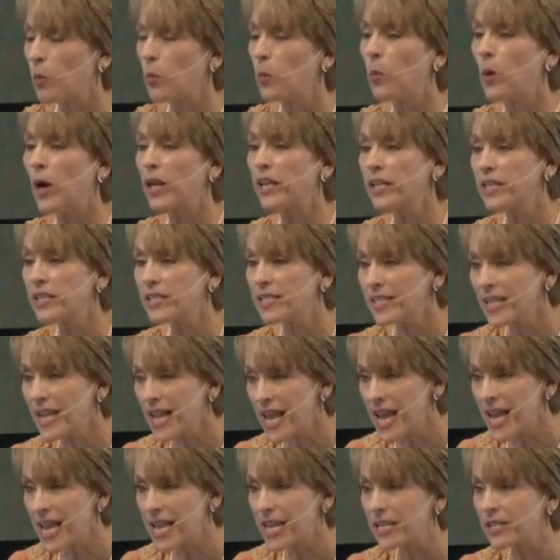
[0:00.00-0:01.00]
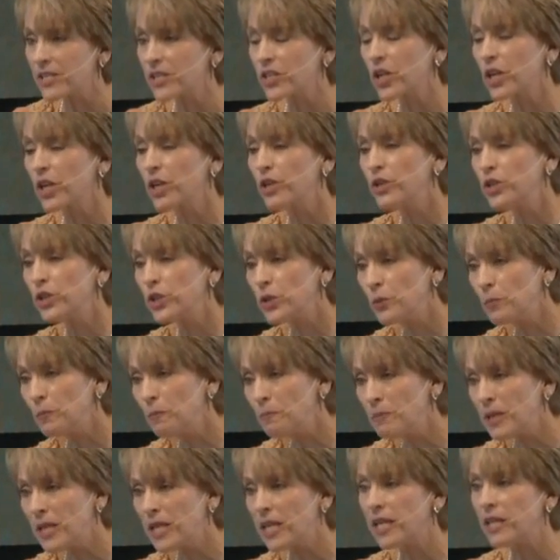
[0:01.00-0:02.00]
what it takes to
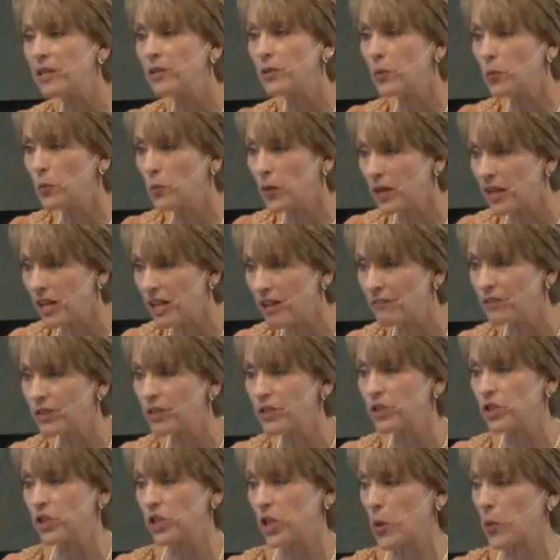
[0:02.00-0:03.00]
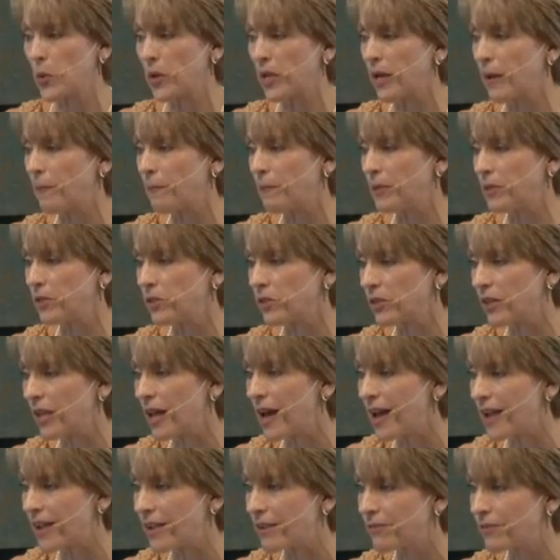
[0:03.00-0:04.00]
meet whatever is showing up in your
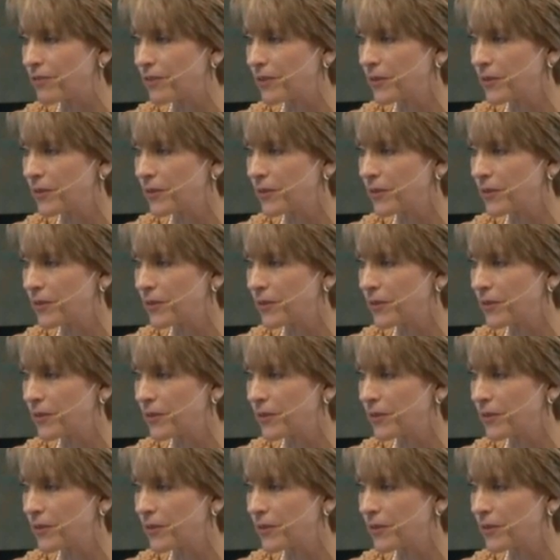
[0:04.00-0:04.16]
life.